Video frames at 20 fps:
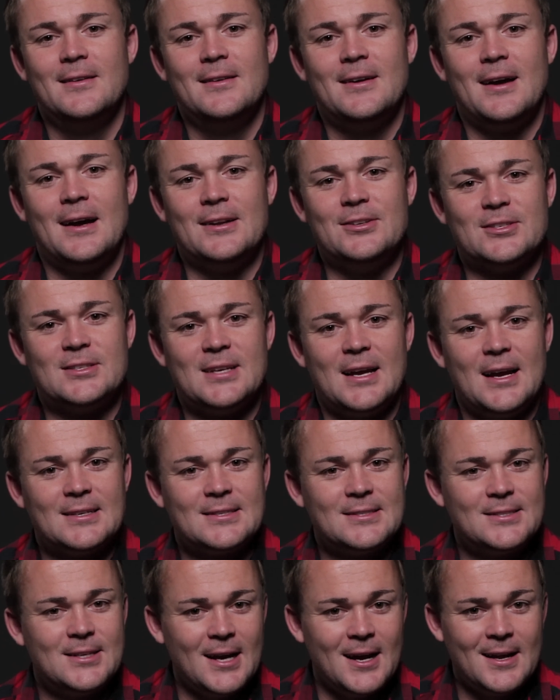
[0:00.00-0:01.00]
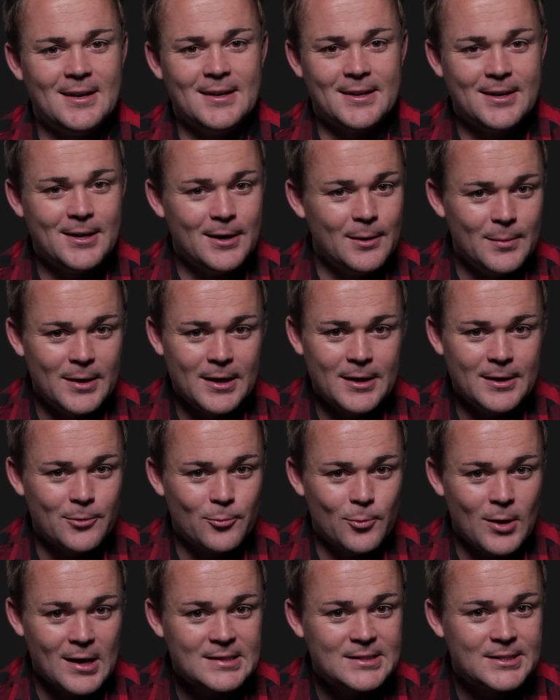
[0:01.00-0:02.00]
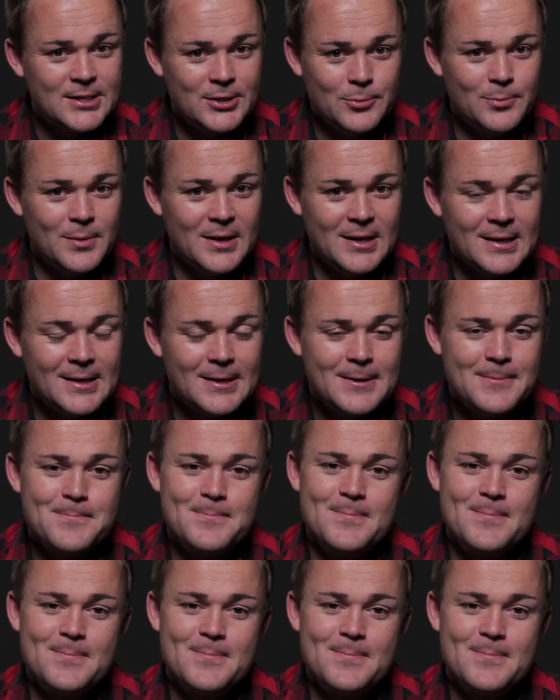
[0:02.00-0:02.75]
I just asked God to come in and rescue me.